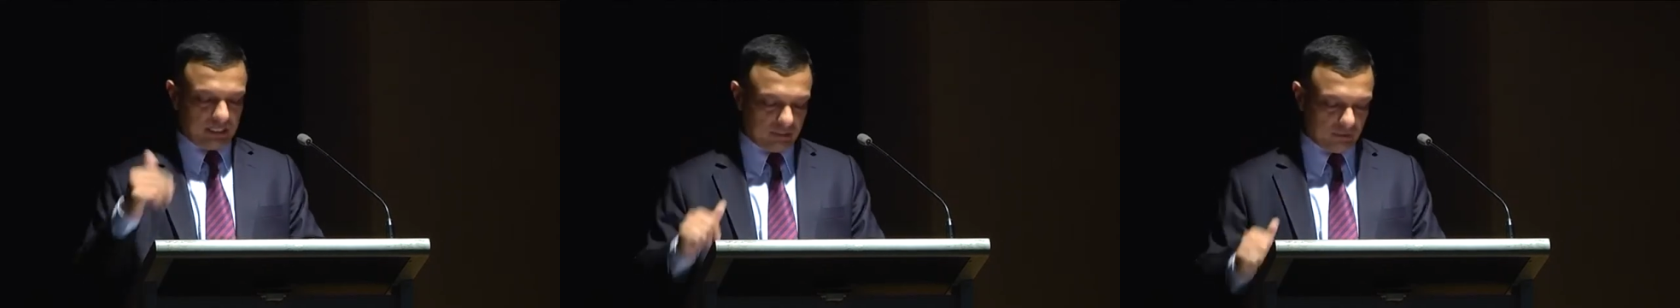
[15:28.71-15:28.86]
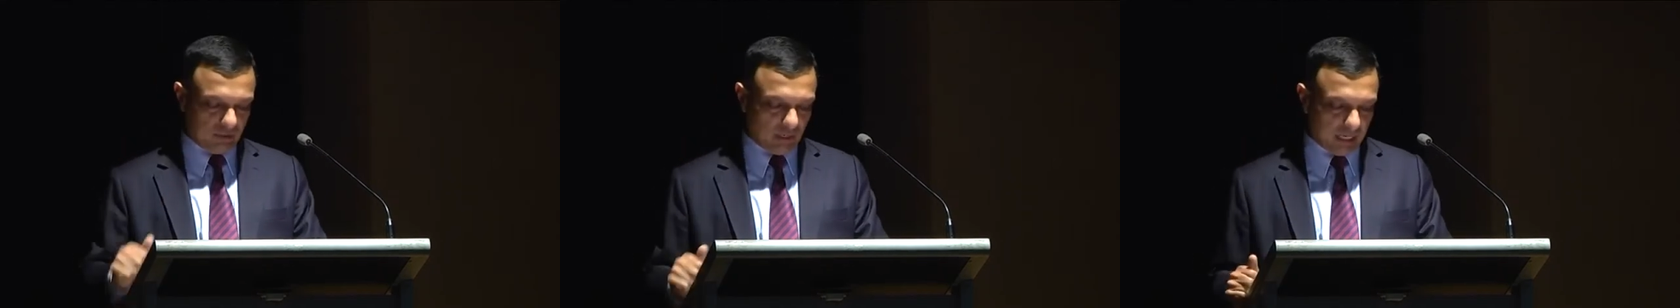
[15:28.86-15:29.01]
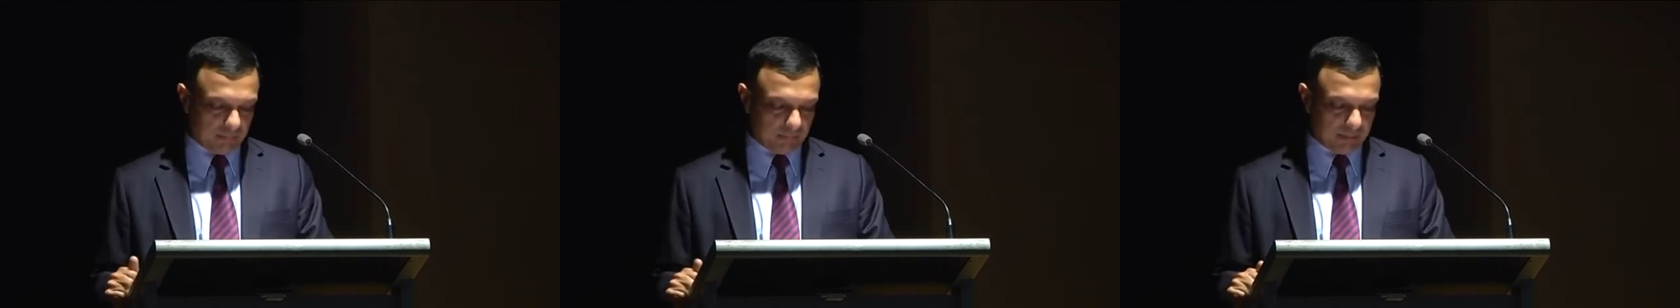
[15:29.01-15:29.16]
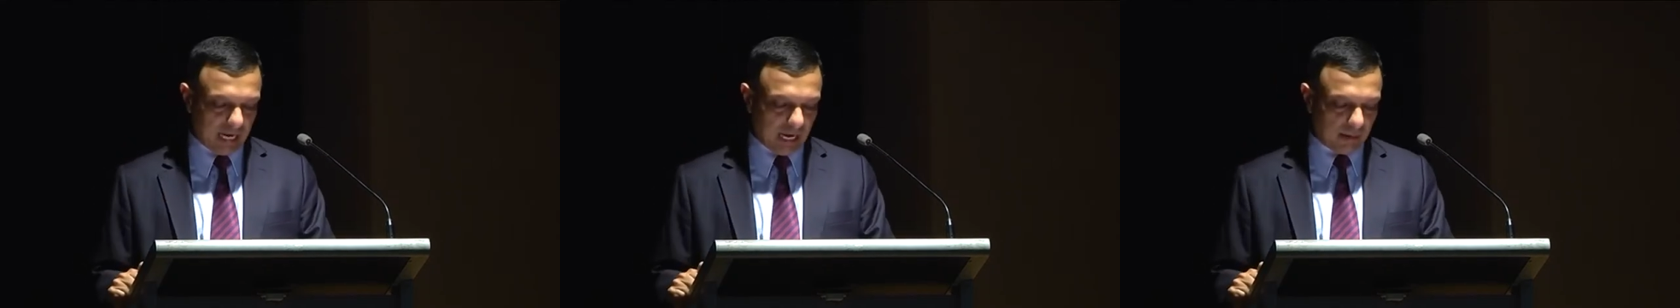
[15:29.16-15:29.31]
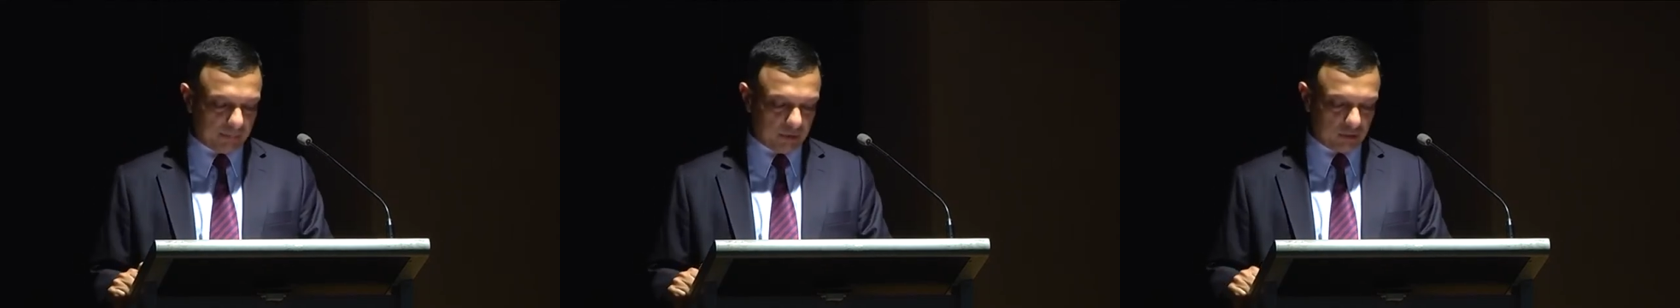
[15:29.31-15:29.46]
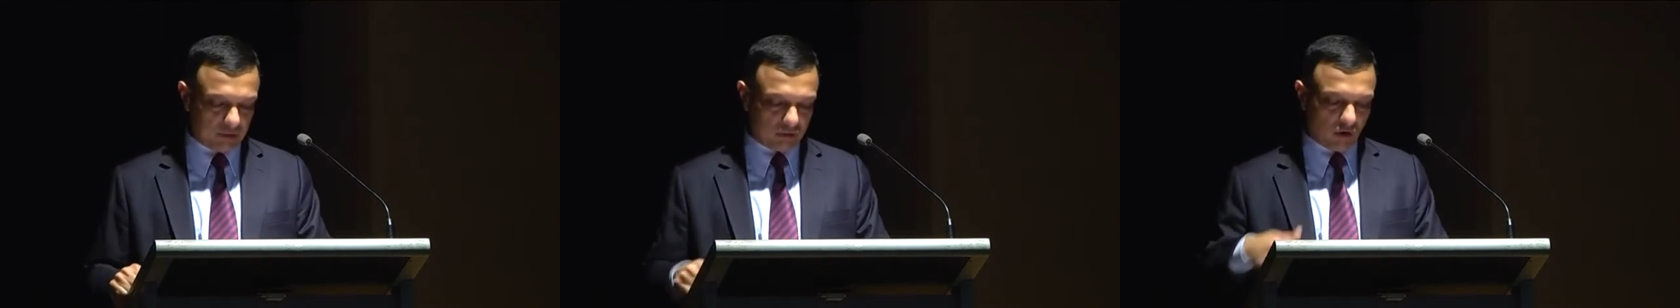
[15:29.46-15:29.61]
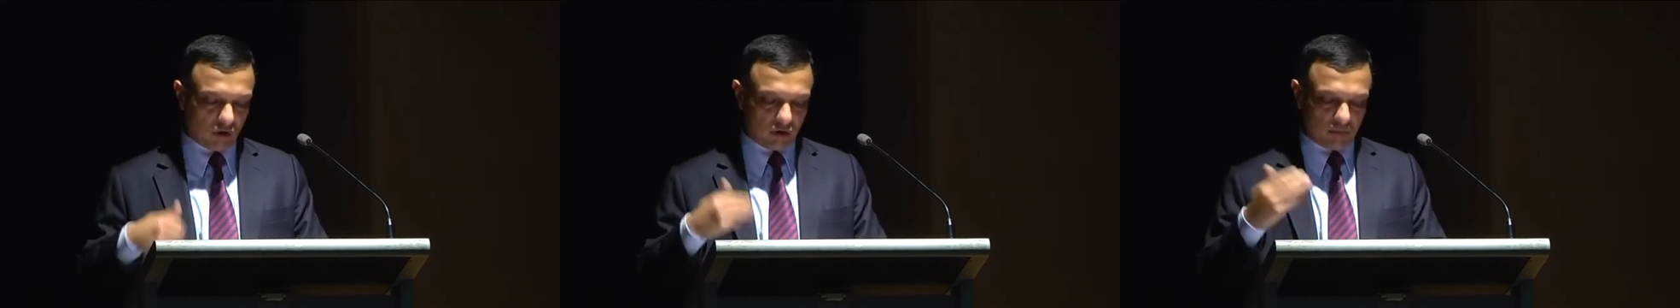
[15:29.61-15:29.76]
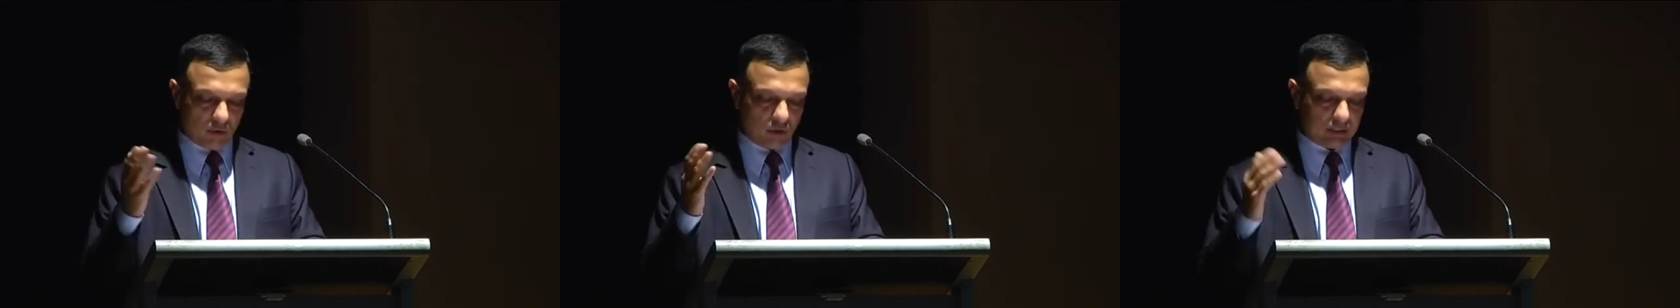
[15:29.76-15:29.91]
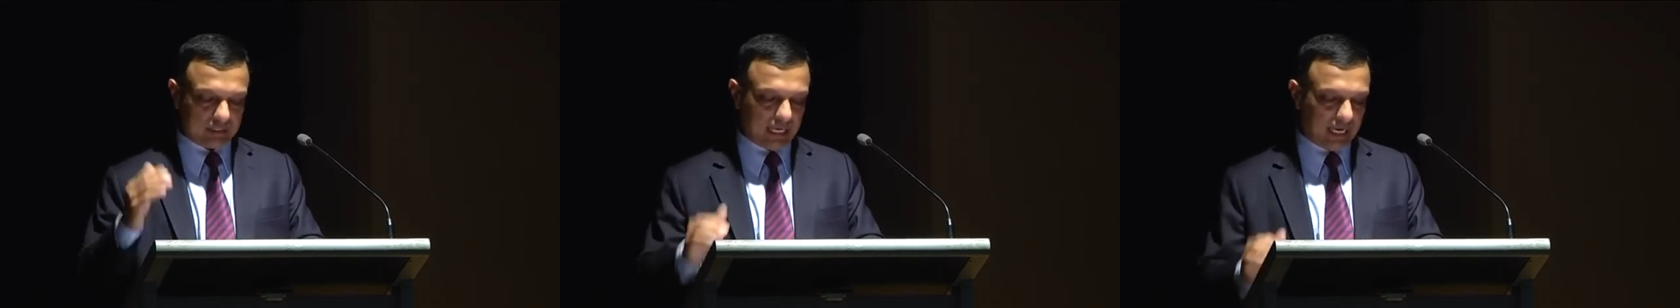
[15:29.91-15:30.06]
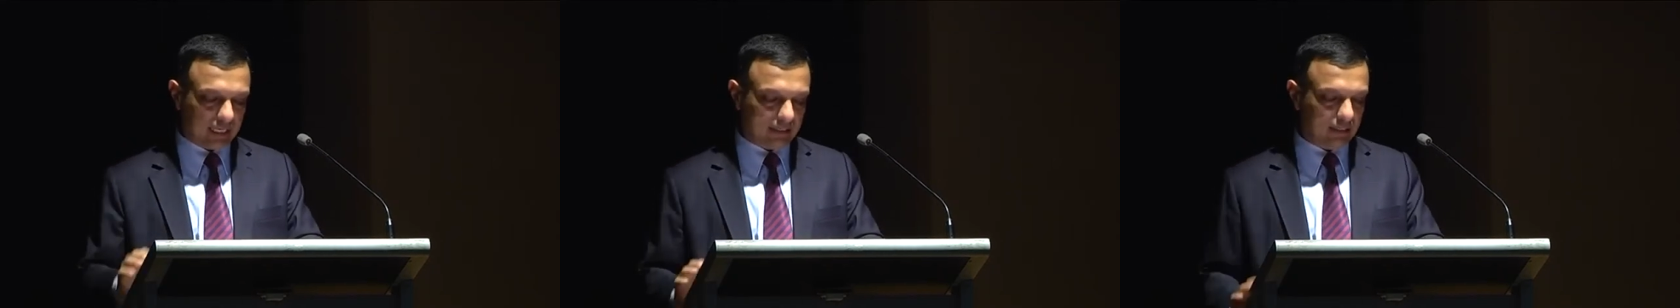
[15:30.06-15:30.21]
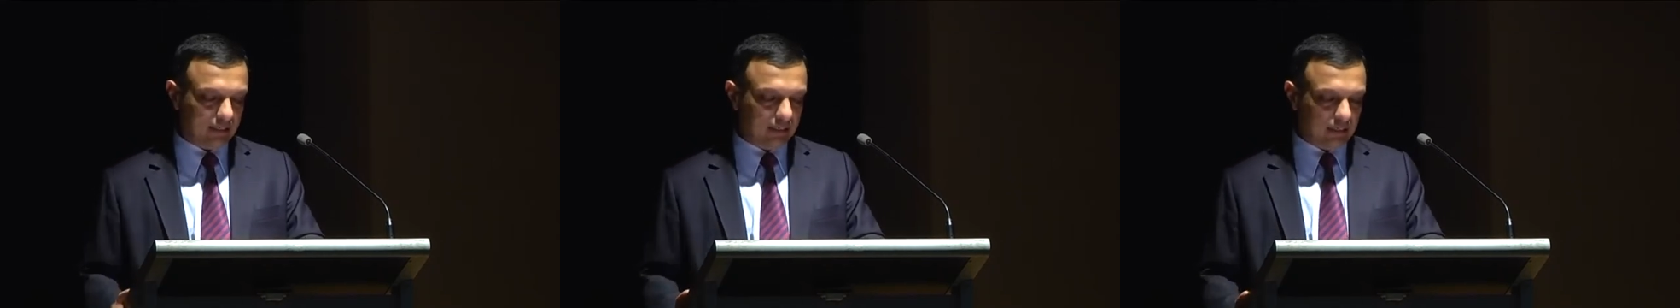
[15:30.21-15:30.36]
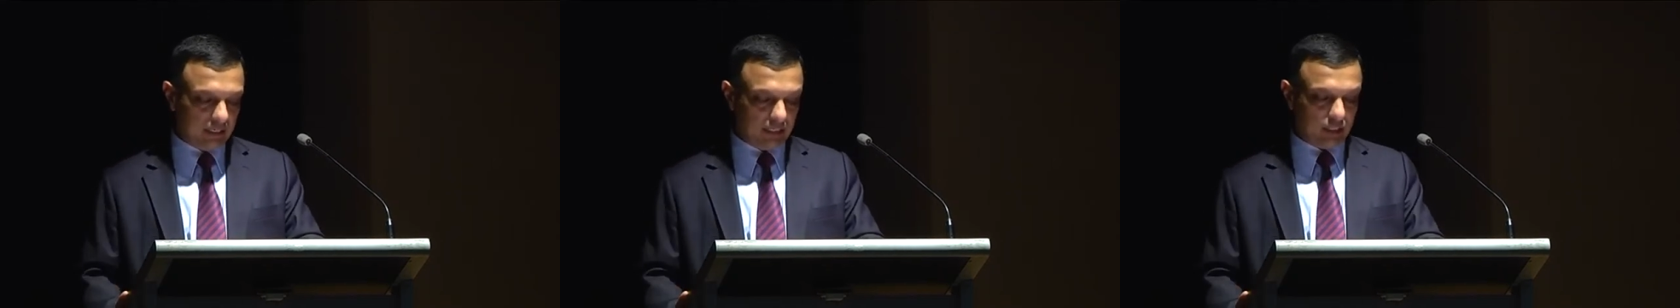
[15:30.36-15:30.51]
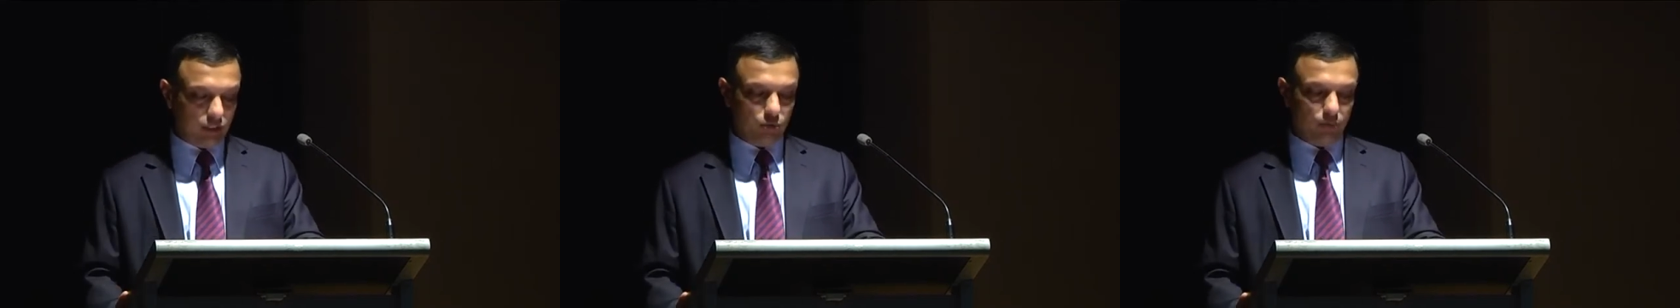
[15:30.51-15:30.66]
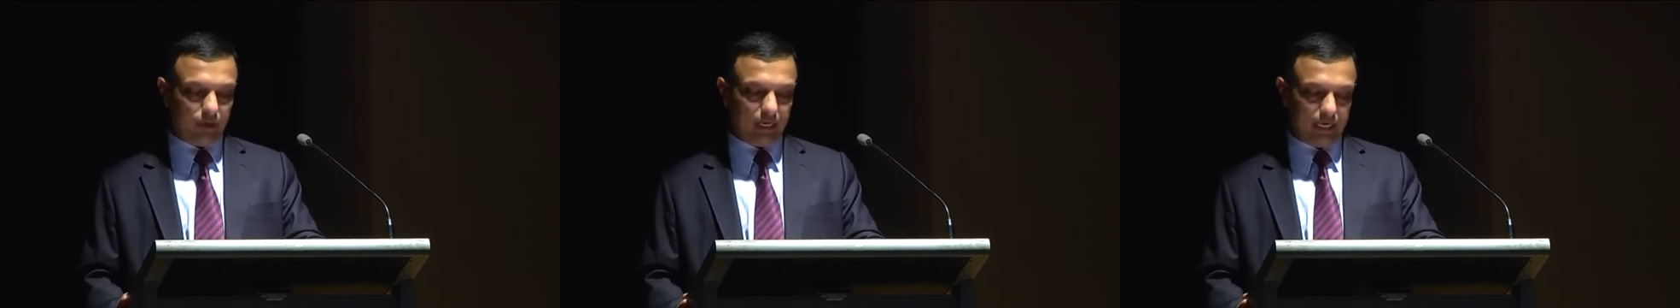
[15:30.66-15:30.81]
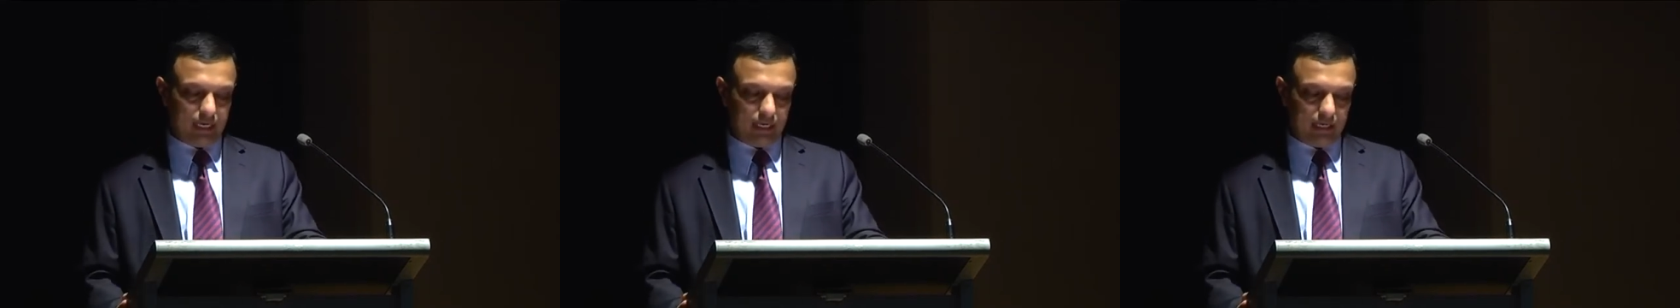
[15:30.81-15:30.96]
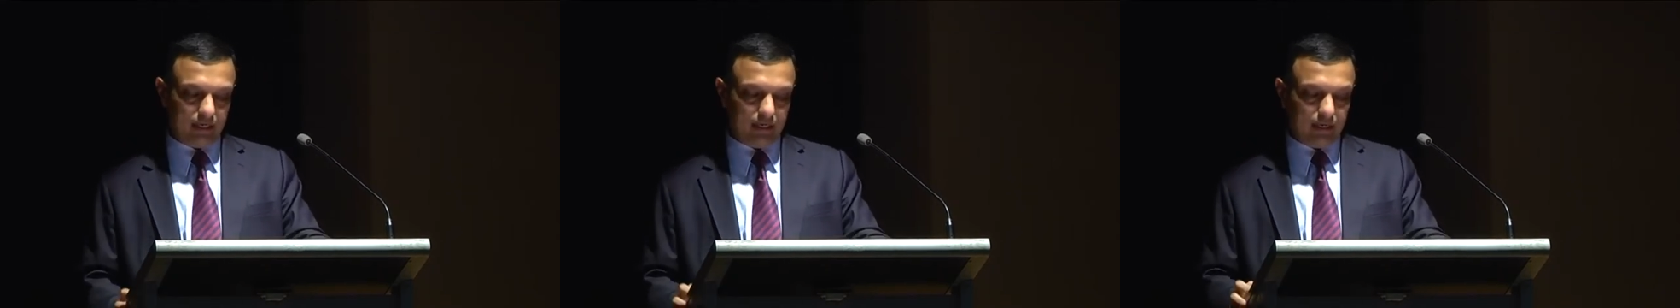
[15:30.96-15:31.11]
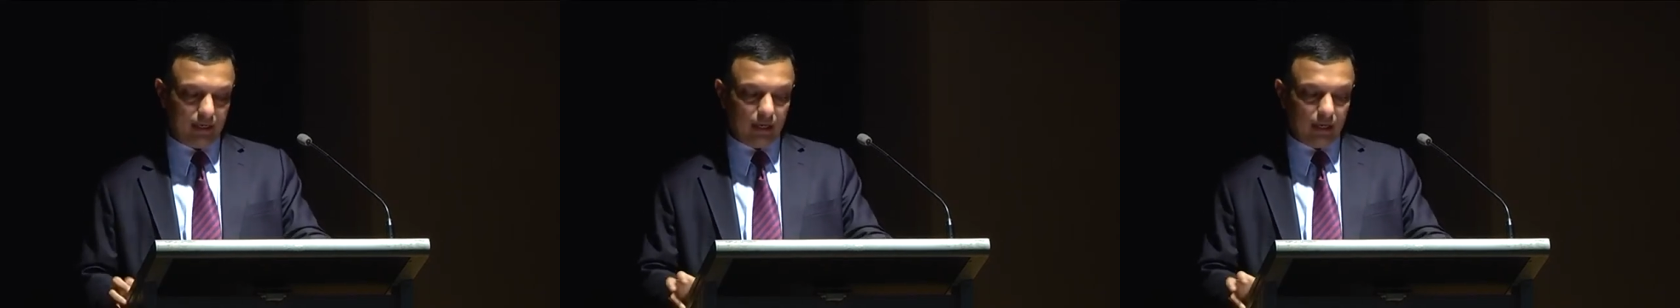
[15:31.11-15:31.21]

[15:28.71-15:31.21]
you know, I'd be happy to talk about that in Q&A.